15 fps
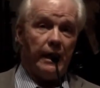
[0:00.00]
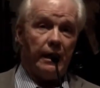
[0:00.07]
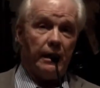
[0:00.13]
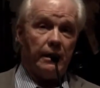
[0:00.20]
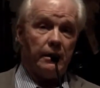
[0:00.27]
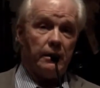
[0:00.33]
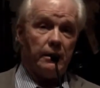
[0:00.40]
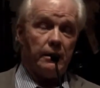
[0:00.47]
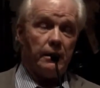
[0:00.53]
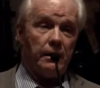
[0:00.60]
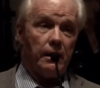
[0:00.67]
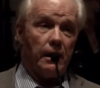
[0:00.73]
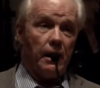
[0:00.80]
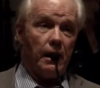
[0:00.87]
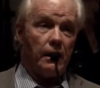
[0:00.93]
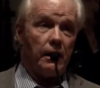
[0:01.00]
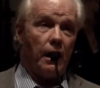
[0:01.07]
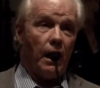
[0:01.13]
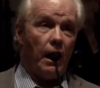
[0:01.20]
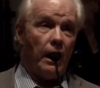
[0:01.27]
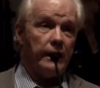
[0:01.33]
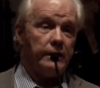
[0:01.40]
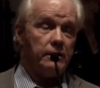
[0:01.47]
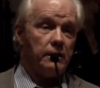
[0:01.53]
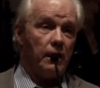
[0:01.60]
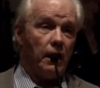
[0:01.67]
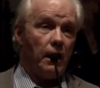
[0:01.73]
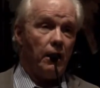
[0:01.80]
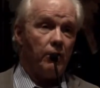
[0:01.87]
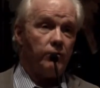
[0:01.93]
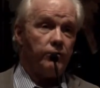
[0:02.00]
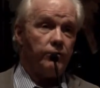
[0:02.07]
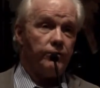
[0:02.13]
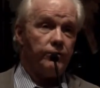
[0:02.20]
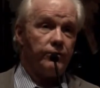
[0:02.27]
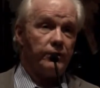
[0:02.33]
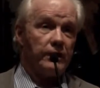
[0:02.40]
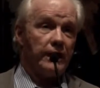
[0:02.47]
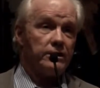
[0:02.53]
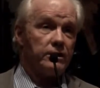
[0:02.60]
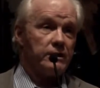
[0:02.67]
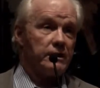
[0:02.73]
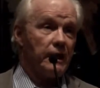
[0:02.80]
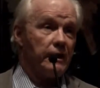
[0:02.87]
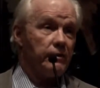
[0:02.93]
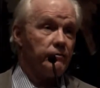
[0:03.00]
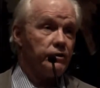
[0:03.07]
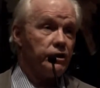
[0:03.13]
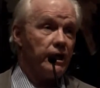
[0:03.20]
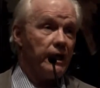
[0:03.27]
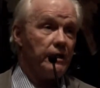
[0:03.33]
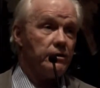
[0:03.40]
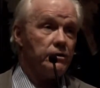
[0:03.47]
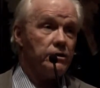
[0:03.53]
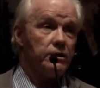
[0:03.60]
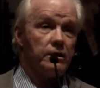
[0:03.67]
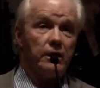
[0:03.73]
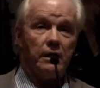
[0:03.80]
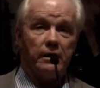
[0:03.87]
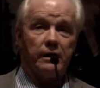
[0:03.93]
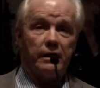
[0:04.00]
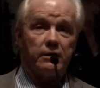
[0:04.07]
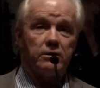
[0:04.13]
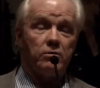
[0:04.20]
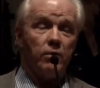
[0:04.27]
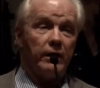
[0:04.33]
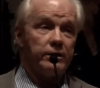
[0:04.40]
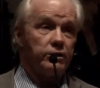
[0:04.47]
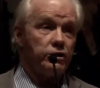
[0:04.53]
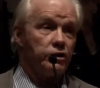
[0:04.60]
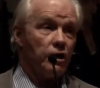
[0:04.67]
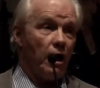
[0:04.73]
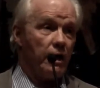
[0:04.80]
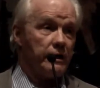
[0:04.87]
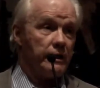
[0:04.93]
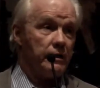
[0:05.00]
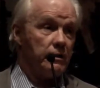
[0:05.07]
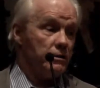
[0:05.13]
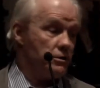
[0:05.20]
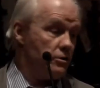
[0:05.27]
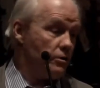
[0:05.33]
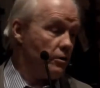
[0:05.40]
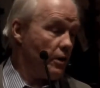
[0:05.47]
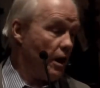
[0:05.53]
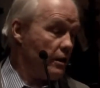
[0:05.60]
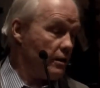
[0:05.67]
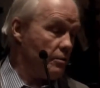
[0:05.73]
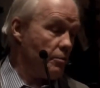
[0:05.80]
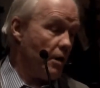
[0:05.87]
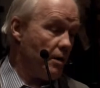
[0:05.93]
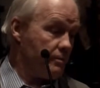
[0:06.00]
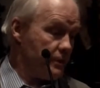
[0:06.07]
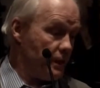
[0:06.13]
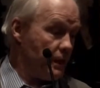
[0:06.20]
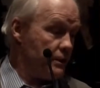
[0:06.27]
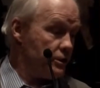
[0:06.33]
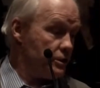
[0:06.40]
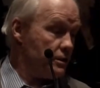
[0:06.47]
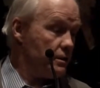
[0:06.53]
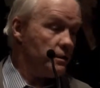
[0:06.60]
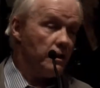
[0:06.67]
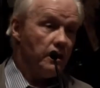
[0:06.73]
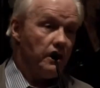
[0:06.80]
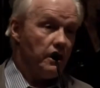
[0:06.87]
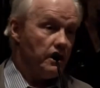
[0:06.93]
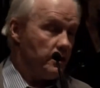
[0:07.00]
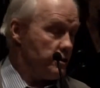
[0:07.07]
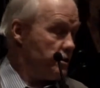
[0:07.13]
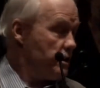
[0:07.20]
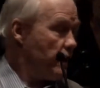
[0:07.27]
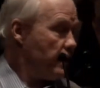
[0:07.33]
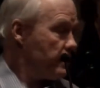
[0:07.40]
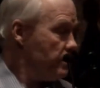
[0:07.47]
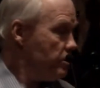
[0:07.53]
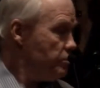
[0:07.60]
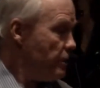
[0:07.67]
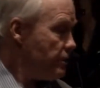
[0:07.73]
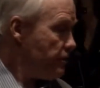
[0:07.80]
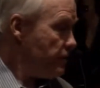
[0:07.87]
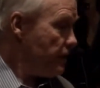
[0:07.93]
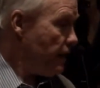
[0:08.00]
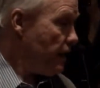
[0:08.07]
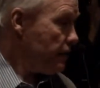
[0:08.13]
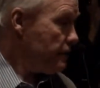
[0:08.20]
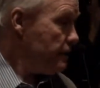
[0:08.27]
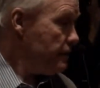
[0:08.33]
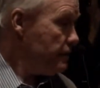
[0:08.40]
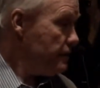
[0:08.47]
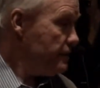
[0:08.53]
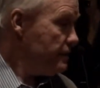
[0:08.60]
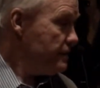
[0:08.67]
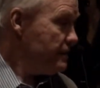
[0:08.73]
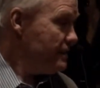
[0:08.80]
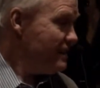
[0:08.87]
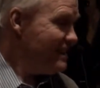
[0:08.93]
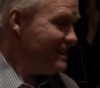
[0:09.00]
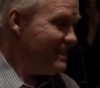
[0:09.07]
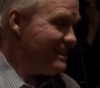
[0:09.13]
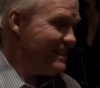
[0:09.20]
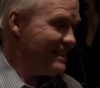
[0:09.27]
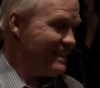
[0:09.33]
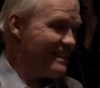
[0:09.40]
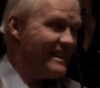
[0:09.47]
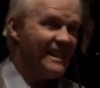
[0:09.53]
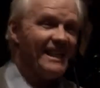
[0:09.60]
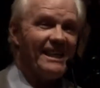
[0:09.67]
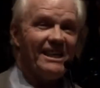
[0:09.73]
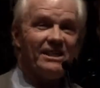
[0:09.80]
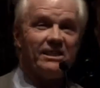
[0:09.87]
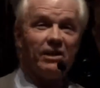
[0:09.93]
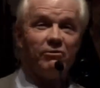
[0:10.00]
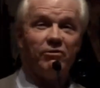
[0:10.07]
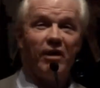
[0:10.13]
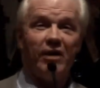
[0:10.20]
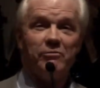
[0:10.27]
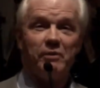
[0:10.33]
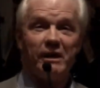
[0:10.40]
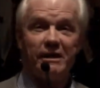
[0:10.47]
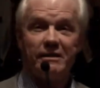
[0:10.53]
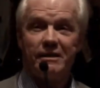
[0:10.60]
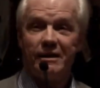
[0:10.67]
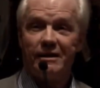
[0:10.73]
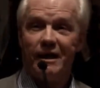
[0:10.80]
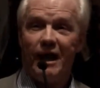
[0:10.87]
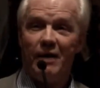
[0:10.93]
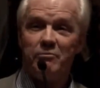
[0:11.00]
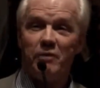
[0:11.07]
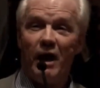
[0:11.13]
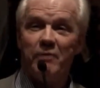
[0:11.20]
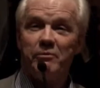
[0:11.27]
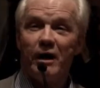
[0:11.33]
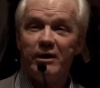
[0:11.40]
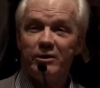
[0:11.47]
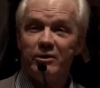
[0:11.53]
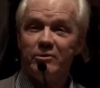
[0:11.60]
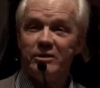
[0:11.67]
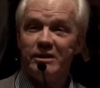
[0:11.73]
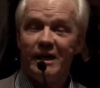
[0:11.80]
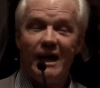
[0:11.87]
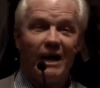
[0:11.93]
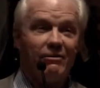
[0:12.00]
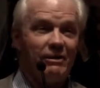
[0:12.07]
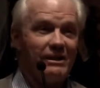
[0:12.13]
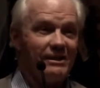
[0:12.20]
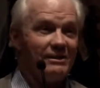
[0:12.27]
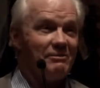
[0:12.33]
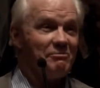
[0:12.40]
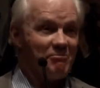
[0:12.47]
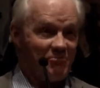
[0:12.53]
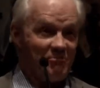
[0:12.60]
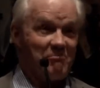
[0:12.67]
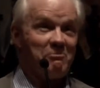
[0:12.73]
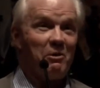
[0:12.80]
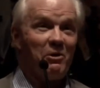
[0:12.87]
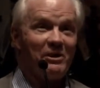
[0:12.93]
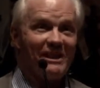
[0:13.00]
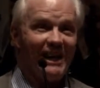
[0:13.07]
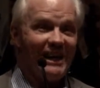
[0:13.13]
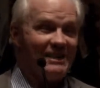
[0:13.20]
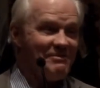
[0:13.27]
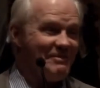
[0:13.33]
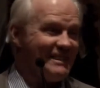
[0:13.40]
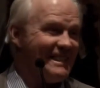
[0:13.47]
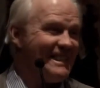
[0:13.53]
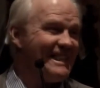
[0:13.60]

a kind of legislative change that is quite shocking to a lot of the population. Gee, I can do better than that. Said 5 minutes. I'm not used to having more time.